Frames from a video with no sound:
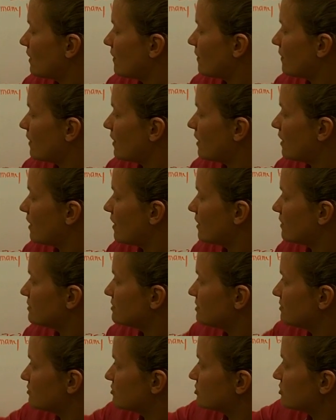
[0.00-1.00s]
And
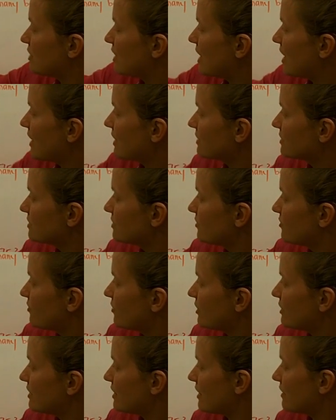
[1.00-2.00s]
then subtract,
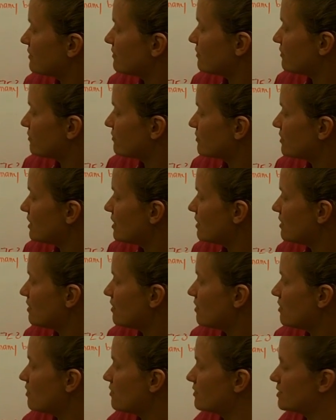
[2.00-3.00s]
bring down the
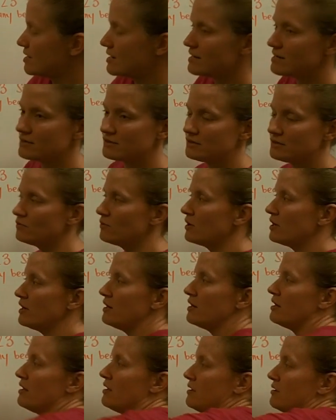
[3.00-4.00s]
3. Oh, an easy
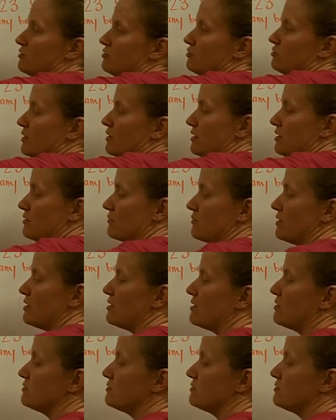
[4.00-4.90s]
one. 23